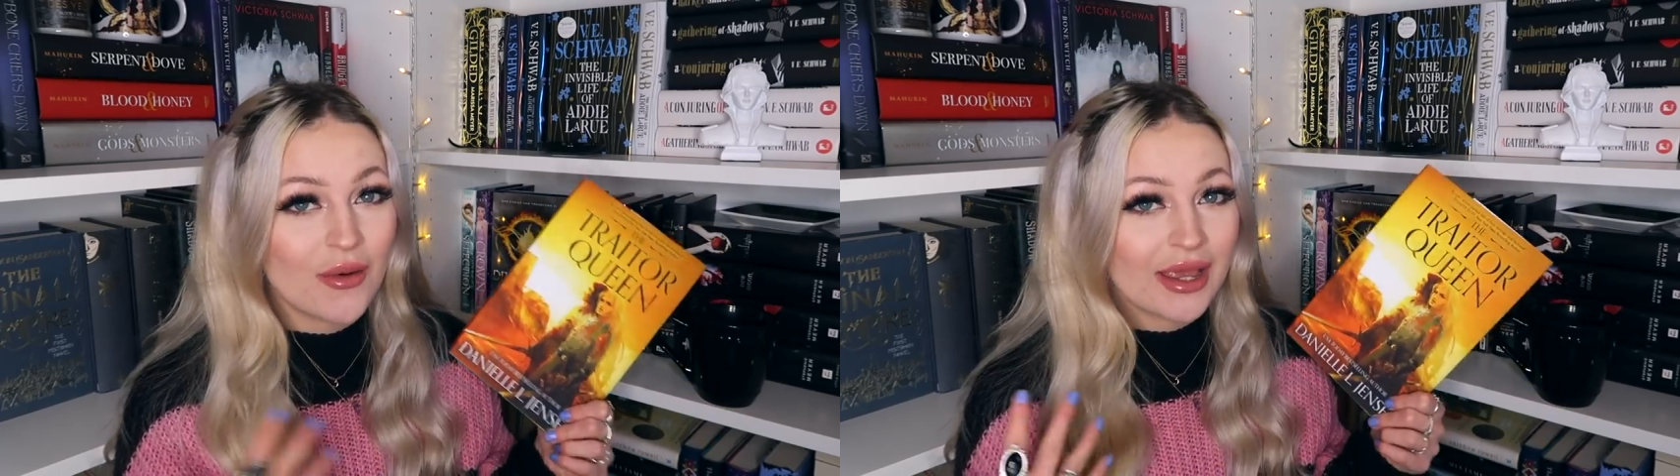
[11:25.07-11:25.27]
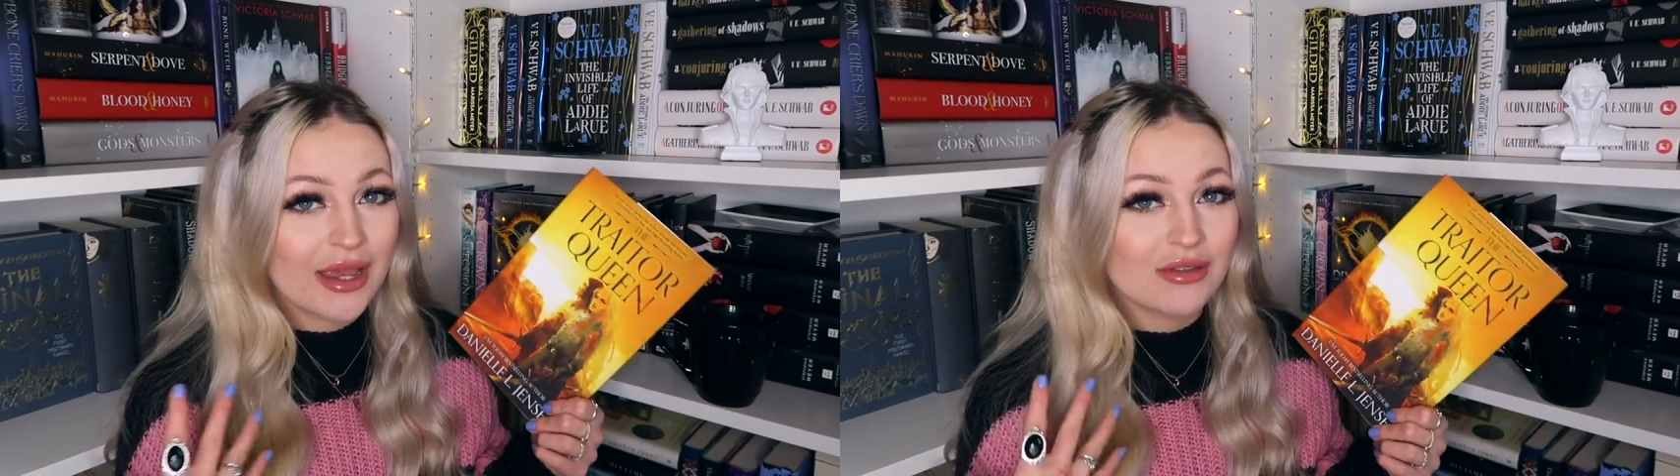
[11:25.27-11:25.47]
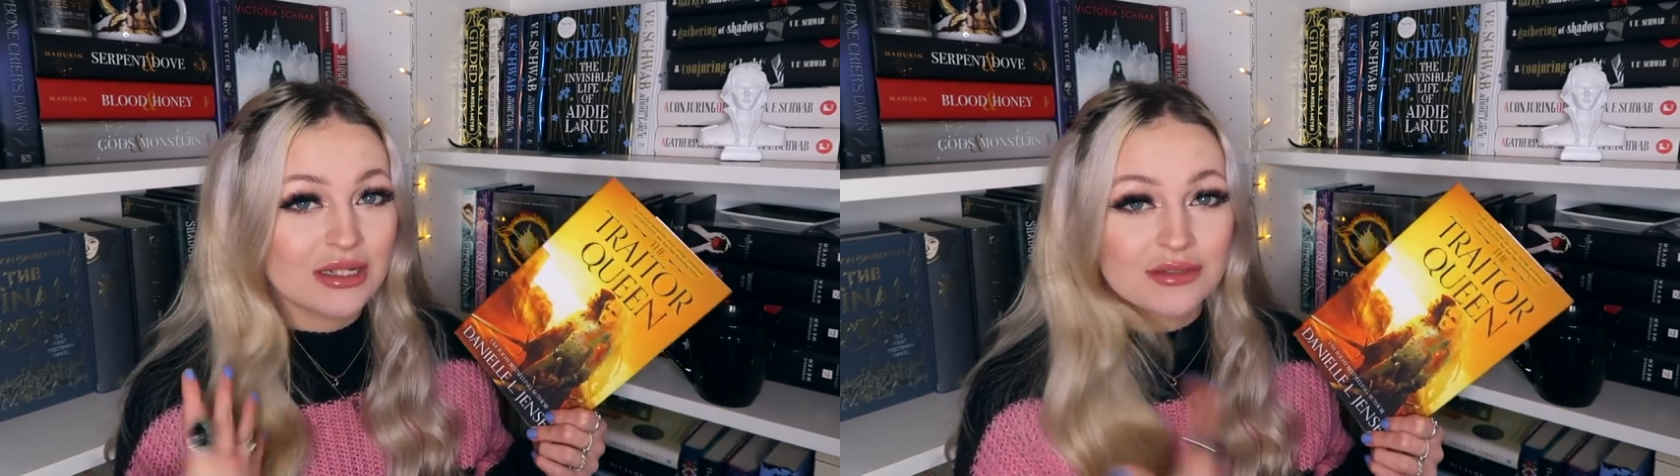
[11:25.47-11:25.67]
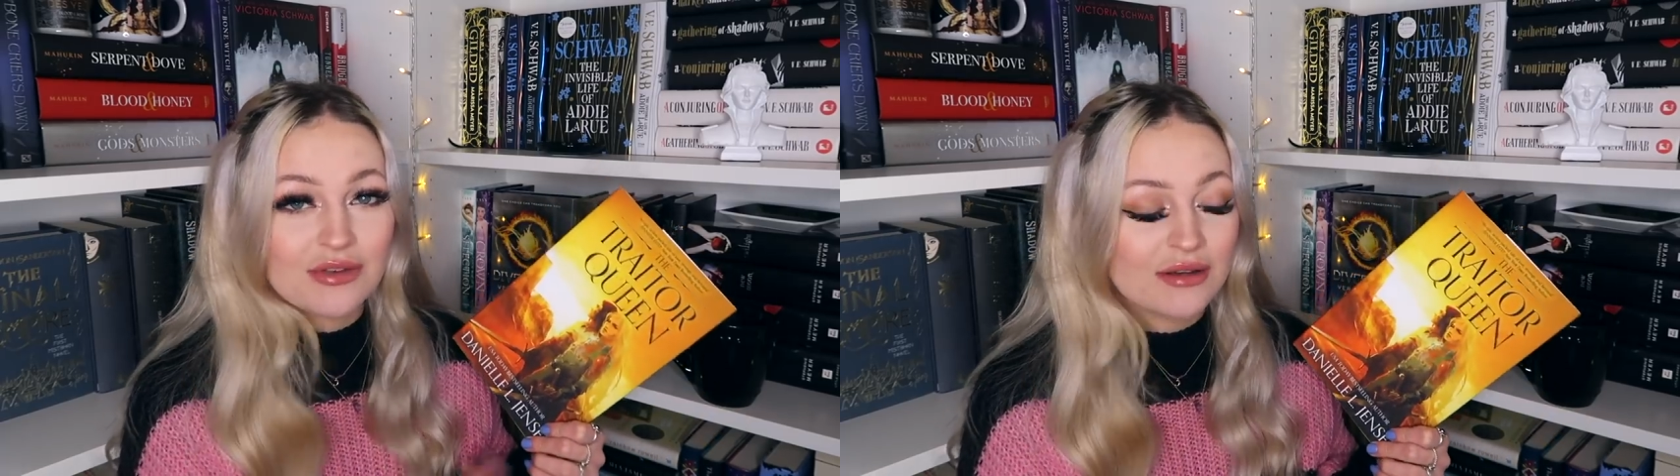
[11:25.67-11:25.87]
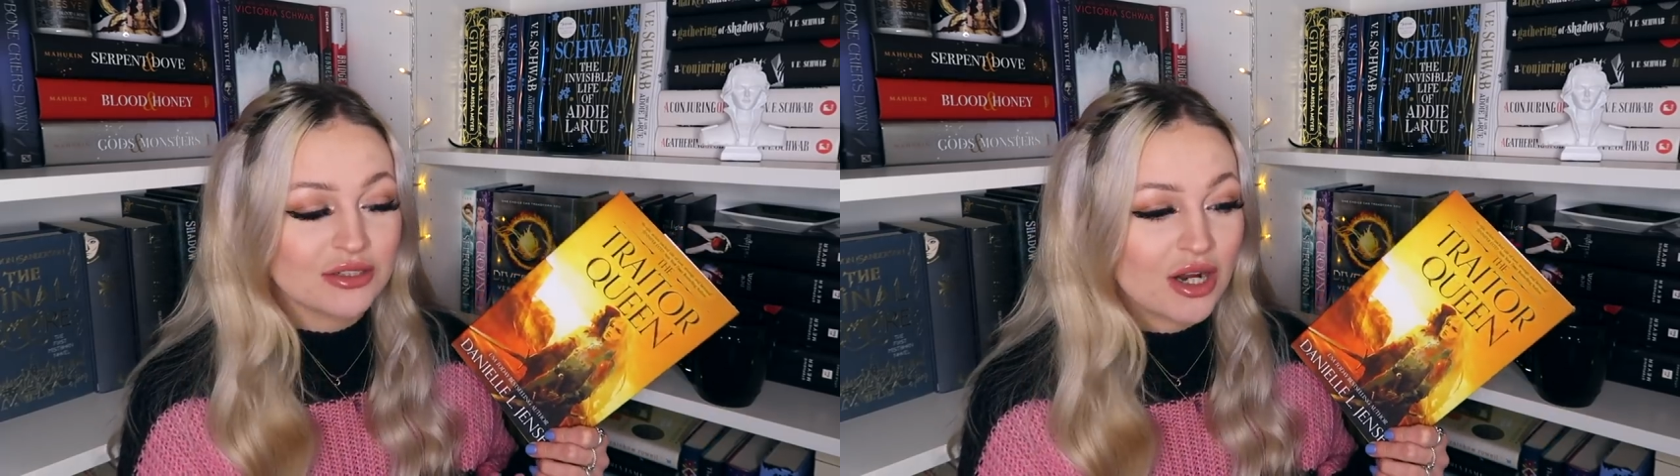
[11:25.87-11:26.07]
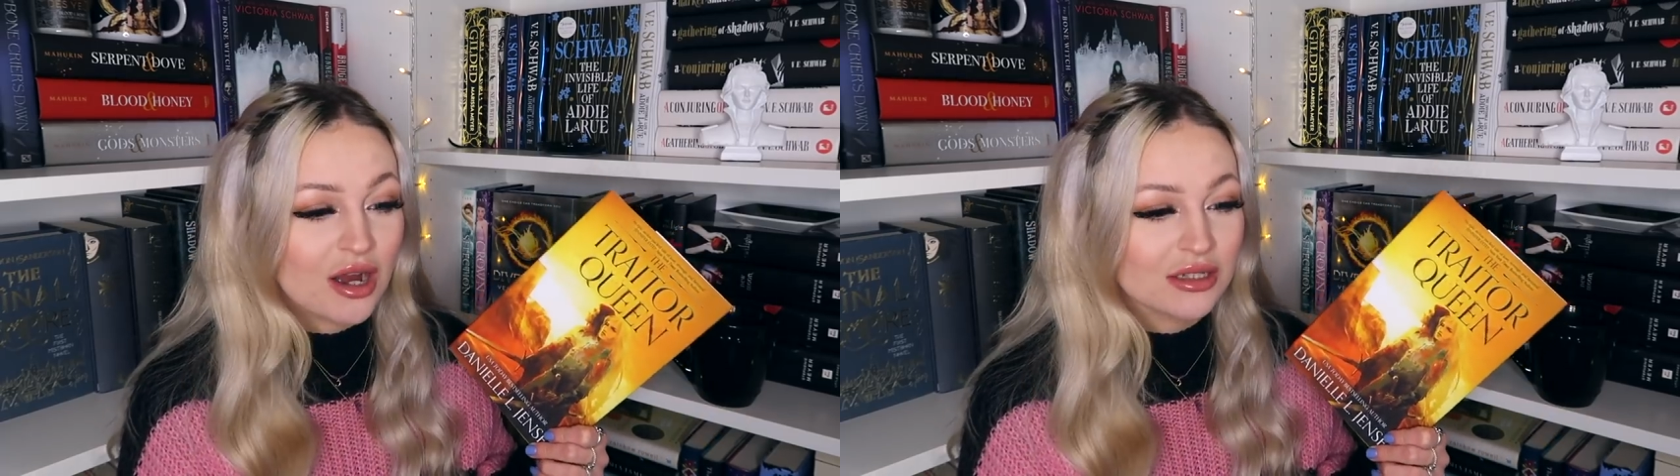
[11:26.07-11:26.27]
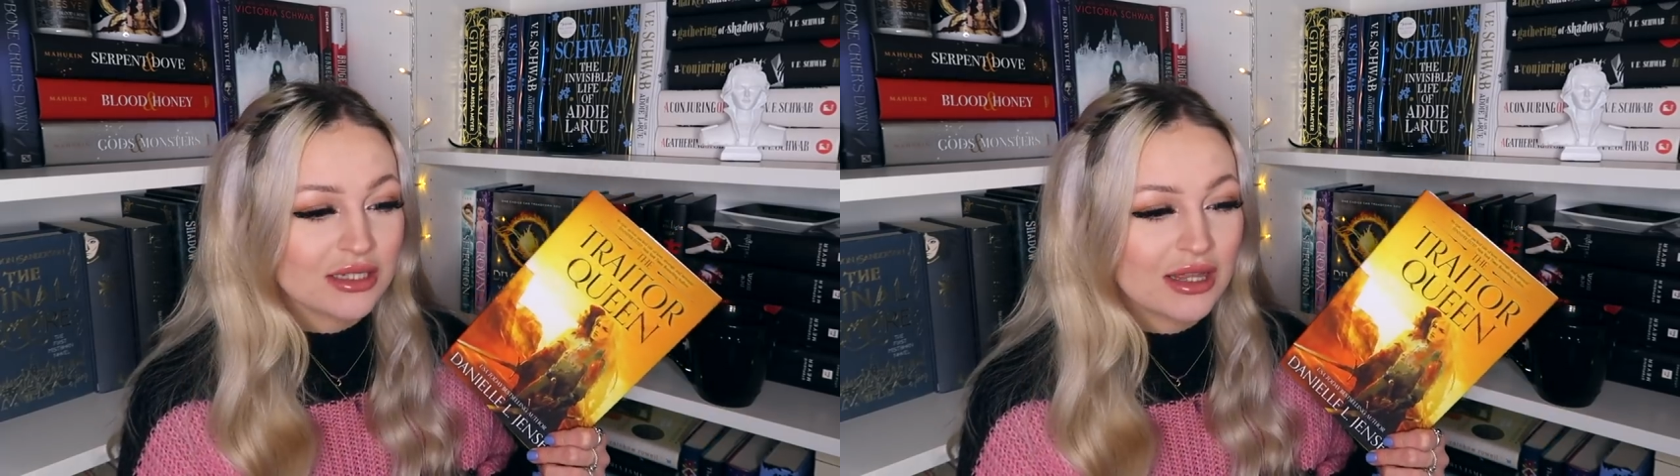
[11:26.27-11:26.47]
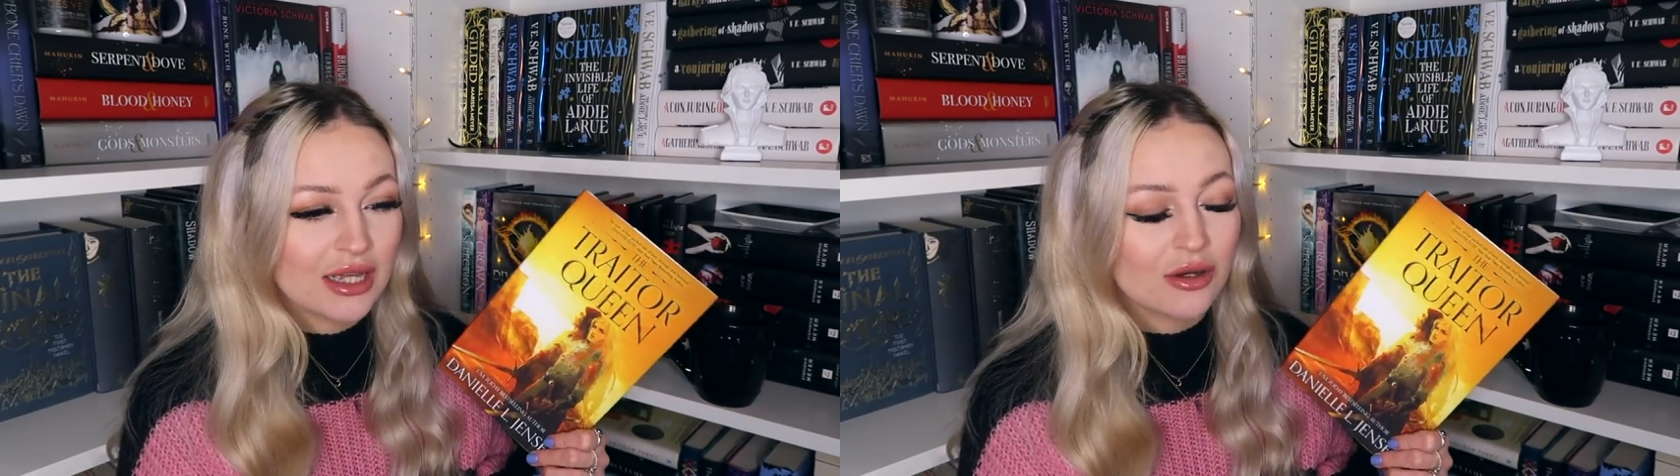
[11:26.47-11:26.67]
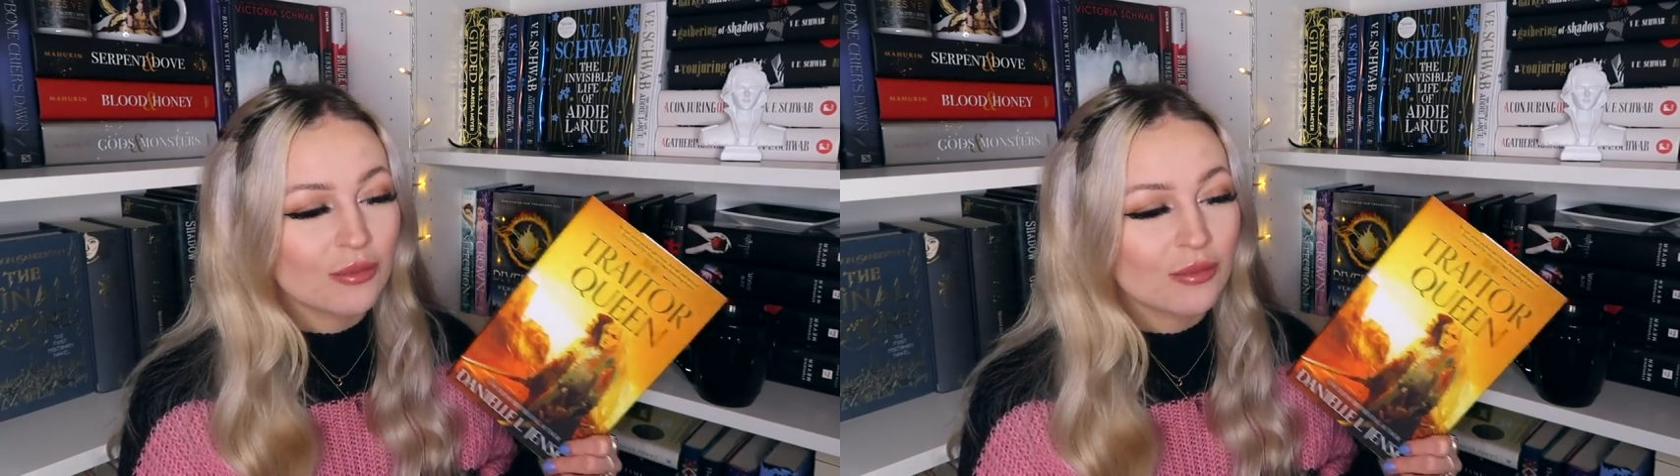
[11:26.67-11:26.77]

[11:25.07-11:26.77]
I gave this 5 stars, I think,